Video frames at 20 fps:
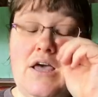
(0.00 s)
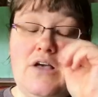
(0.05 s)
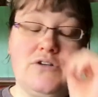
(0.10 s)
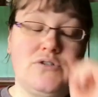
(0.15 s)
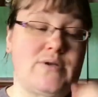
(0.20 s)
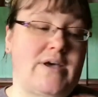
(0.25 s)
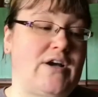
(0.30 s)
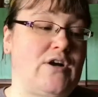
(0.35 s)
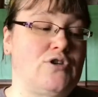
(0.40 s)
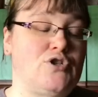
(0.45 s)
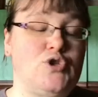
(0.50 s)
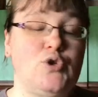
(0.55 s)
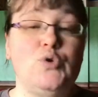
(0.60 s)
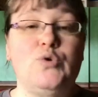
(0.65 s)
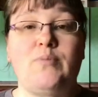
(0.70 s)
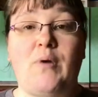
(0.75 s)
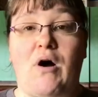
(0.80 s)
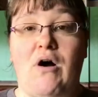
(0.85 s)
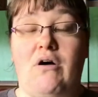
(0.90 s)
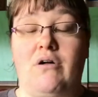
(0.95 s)
So I got
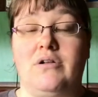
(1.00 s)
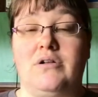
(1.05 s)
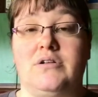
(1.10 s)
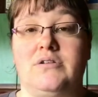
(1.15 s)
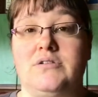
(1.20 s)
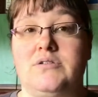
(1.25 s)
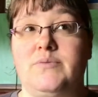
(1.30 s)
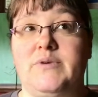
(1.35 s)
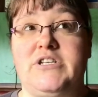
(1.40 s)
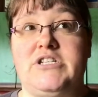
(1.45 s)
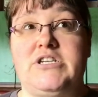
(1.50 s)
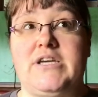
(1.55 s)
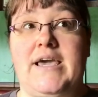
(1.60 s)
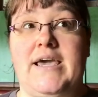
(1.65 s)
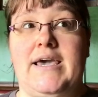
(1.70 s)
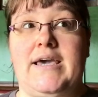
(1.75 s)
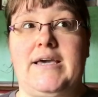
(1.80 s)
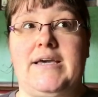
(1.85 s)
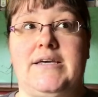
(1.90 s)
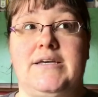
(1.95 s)
2 bottles, which
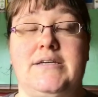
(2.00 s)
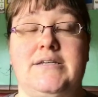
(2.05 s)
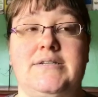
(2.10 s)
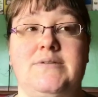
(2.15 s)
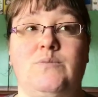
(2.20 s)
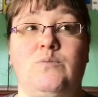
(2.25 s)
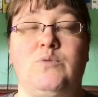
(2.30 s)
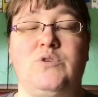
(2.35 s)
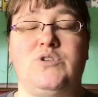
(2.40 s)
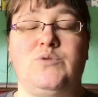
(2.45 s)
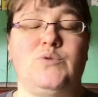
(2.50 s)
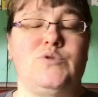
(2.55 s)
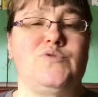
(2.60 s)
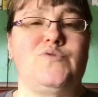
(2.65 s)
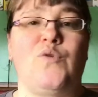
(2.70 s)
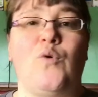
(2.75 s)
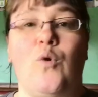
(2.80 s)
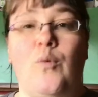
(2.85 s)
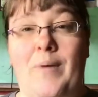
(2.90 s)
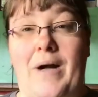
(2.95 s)
was
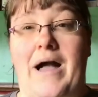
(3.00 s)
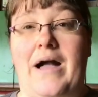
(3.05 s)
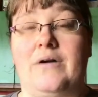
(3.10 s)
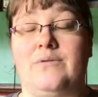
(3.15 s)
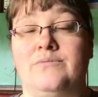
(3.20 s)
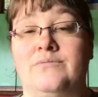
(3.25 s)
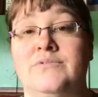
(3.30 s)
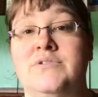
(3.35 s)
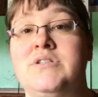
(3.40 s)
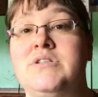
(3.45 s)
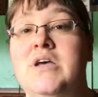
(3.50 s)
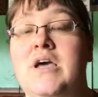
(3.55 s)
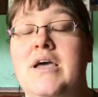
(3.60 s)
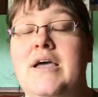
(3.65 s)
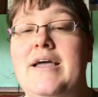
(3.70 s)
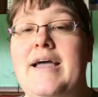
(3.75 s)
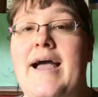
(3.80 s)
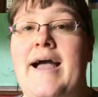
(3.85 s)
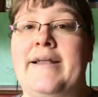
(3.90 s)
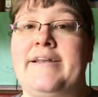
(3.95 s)
£4,
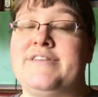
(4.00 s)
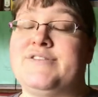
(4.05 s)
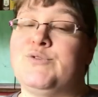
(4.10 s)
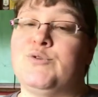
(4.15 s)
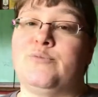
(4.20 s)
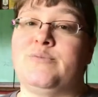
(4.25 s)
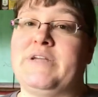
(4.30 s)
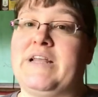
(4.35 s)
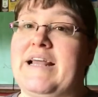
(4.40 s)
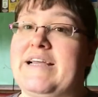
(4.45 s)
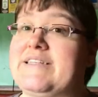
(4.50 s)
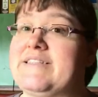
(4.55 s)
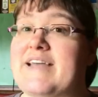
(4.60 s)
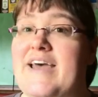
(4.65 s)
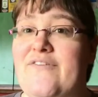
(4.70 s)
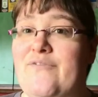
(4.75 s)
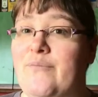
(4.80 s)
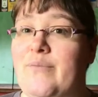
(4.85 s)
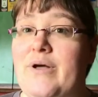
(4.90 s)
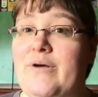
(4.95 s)
and it's normally like
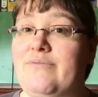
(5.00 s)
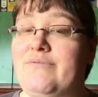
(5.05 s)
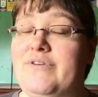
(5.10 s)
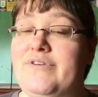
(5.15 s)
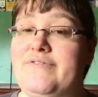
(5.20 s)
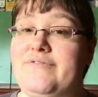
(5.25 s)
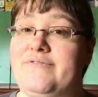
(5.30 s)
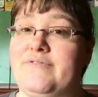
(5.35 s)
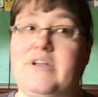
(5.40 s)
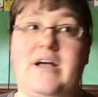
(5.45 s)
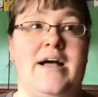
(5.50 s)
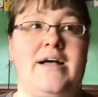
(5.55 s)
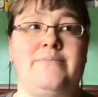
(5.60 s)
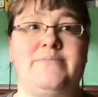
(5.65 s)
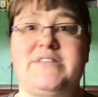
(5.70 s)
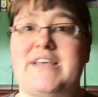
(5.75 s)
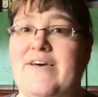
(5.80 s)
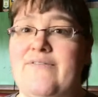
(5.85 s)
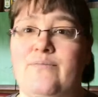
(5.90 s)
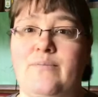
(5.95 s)

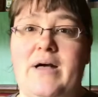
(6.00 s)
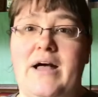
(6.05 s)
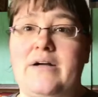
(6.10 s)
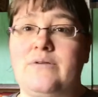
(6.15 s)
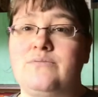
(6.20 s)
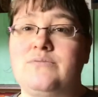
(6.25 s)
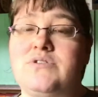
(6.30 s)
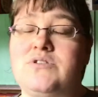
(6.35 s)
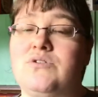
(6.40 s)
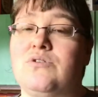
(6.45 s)
£7.